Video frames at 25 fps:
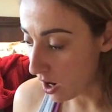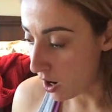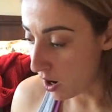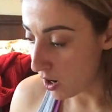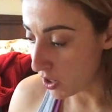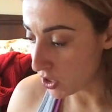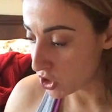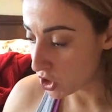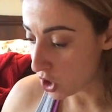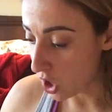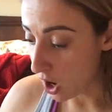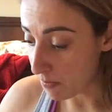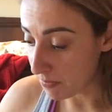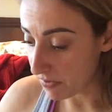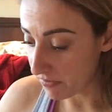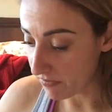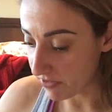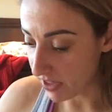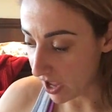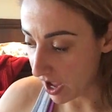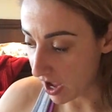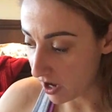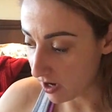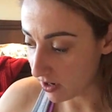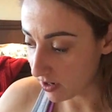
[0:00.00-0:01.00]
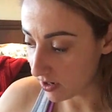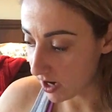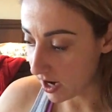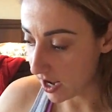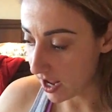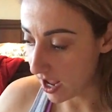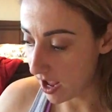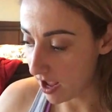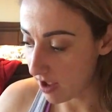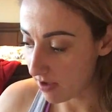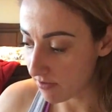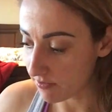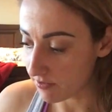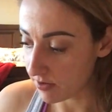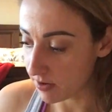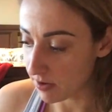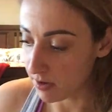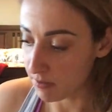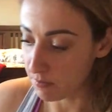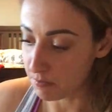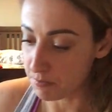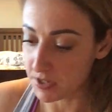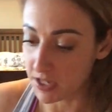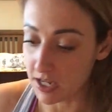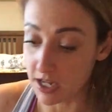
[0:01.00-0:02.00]
On top of that, I have
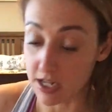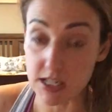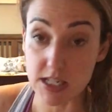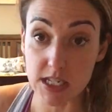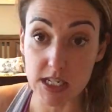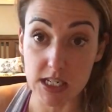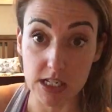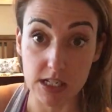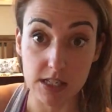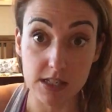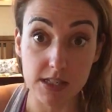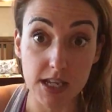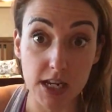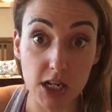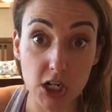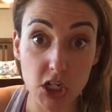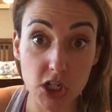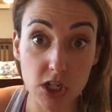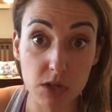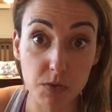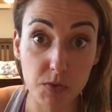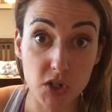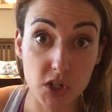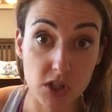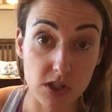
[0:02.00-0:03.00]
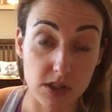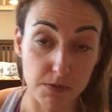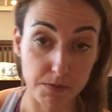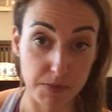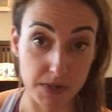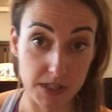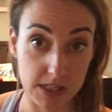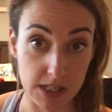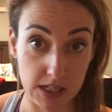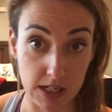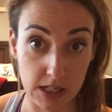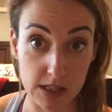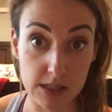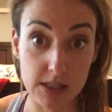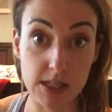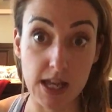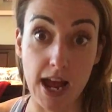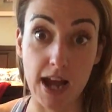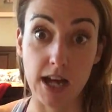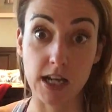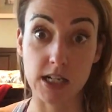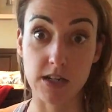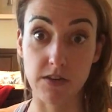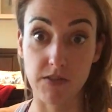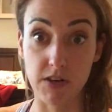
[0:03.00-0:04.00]
BAT section, which is a business
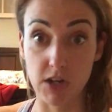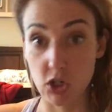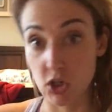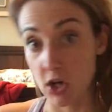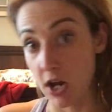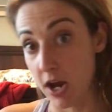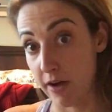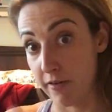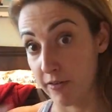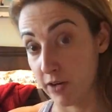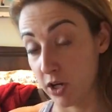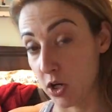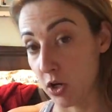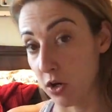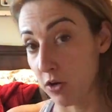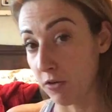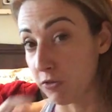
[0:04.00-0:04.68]
activity tracker.